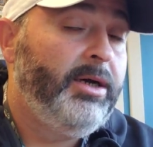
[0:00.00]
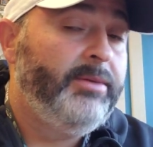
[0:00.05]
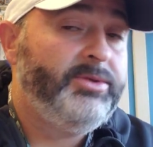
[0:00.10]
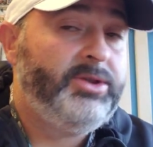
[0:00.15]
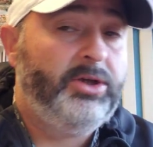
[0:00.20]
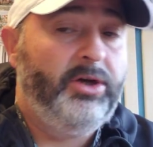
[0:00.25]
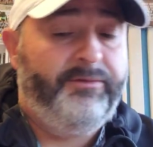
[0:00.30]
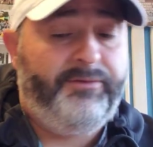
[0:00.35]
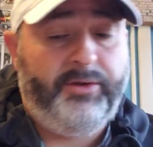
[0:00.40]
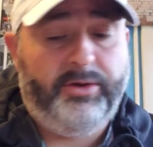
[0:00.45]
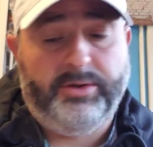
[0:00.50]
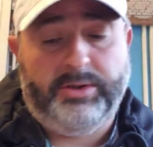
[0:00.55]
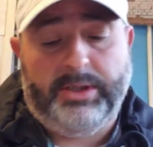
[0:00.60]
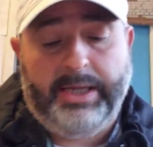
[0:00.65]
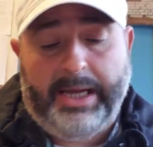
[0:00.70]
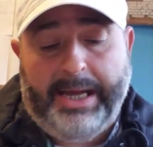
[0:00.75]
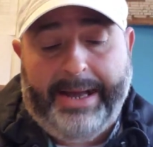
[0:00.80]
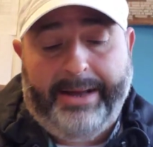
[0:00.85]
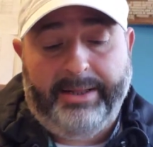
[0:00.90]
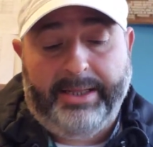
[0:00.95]
So if you're
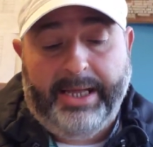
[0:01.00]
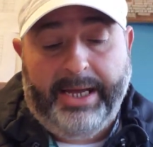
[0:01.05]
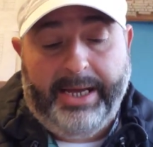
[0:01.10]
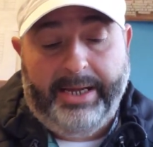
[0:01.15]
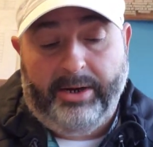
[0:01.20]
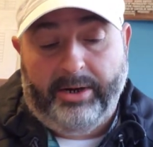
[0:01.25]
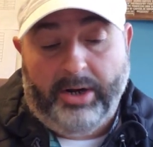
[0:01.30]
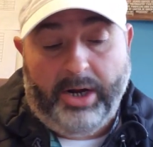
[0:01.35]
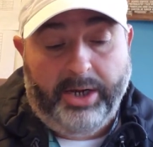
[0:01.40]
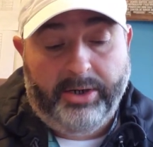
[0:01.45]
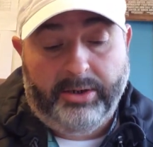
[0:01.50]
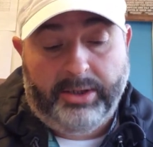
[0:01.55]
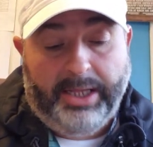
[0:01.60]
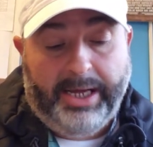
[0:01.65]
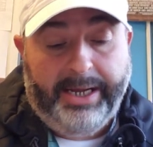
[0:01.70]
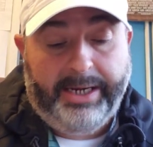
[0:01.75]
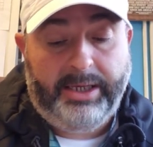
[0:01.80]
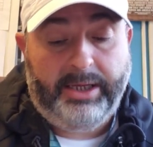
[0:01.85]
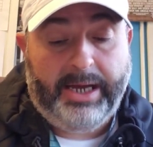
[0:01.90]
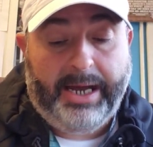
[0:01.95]

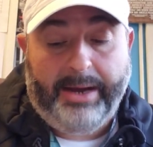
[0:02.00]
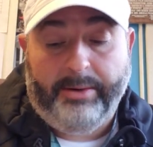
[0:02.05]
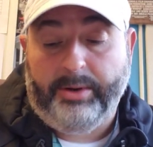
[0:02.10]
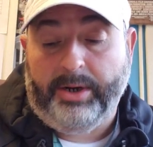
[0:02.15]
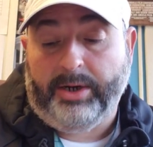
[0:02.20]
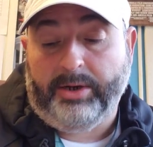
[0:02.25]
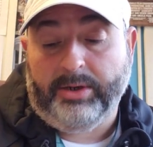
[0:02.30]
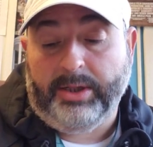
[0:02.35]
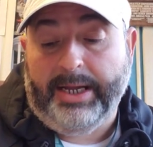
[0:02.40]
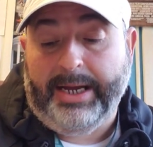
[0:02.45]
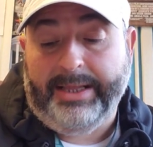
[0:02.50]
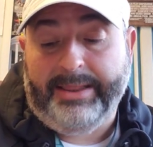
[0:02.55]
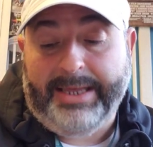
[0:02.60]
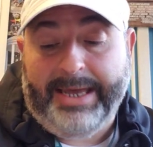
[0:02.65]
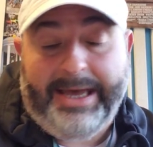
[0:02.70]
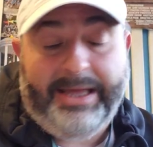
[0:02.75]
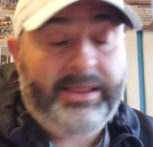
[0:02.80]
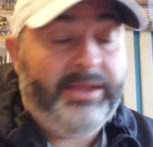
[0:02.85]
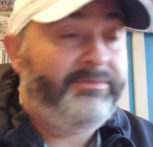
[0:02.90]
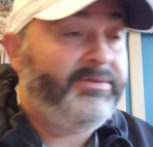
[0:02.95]
underlining, I would underline
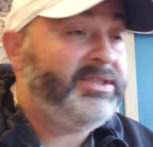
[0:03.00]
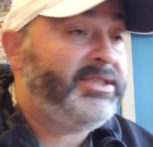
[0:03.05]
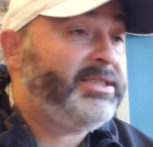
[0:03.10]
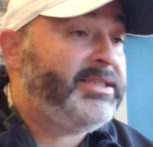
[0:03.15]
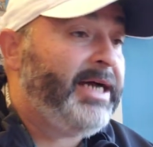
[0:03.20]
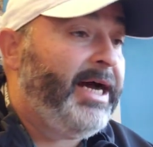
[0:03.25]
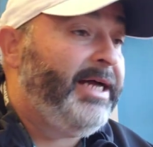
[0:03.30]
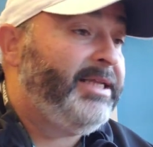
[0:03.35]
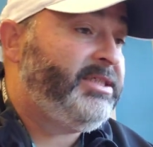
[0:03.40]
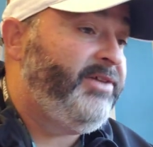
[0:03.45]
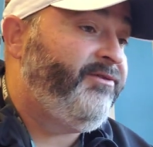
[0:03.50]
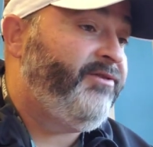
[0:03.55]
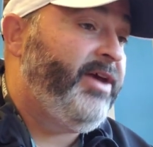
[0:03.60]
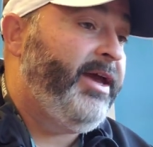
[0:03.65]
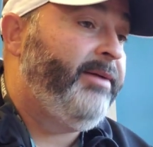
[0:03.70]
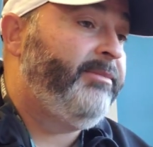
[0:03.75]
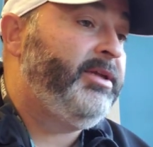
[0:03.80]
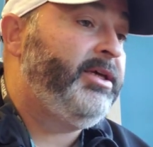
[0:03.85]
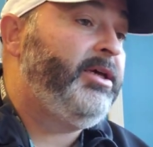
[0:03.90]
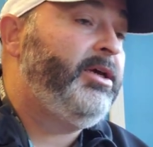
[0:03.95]
that. The Visconti
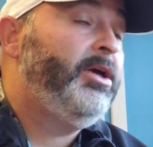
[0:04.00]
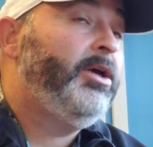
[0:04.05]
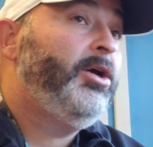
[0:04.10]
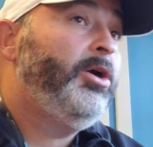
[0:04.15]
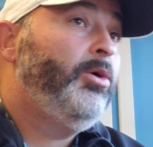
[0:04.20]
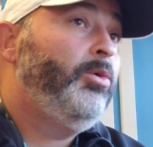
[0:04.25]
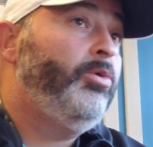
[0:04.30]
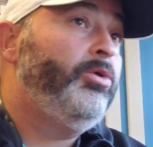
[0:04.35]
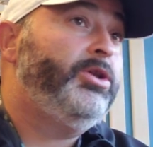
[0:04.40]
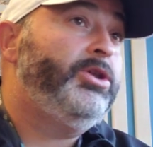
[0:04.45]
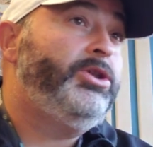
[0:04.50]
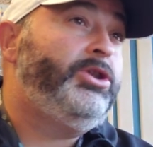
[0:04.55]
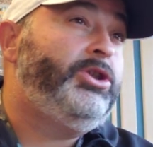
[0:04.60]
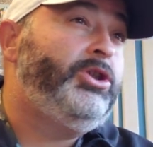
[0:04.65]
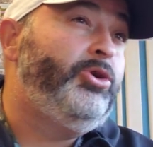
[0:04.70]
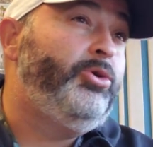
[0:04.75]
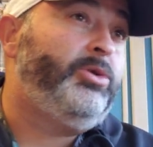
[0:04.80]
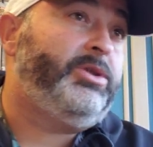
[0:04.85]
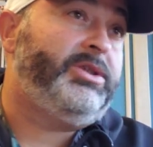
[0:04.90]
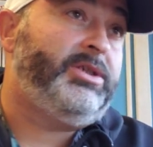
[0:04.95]
family were the
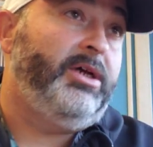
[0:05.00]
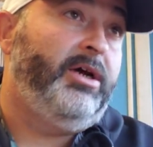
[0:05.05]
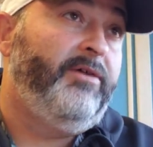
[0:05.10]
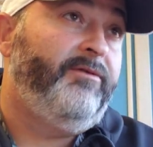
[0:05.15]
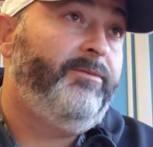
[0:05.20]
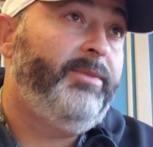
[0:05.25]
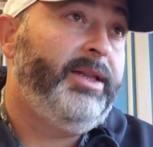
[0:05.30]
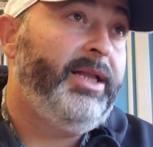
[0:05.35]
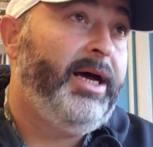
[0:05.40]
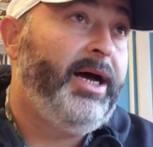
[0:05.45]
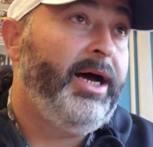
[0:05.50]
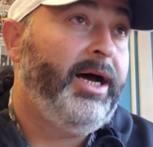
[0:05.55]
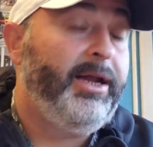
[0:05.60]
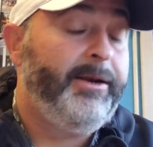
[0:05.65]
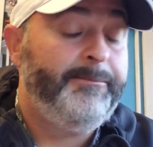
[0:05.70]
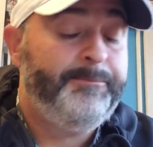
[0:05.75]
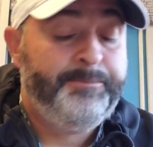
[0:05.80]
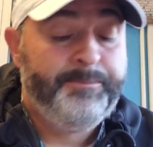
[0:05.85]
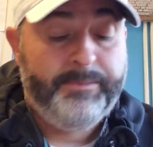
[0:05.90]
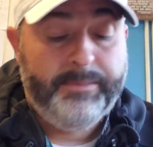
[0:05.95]
Dukes of
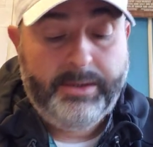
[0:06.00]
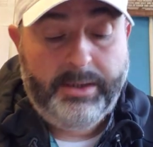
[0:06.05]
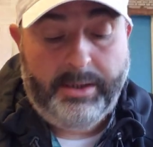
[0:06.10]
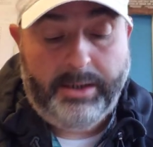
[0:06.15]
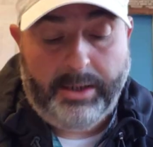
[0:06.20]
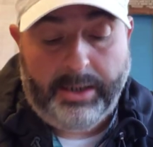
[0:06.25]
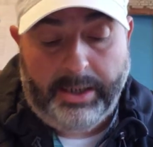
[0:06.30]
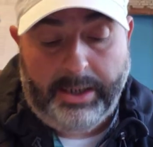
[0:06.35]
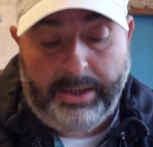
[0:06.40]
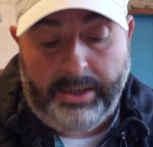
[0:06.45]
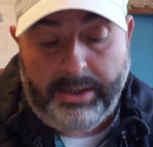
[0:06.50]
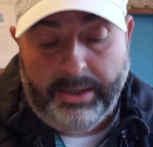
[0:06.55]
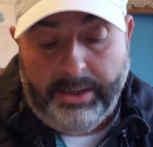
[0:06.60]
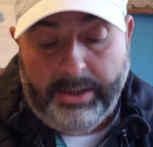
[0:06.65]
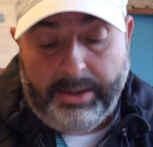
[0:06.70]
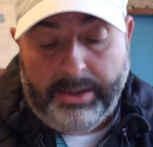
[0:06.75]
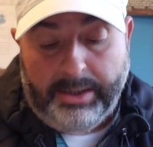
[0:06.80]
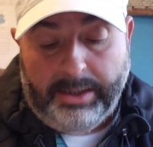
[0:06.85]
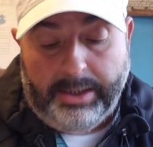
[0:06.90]
Milan. All right.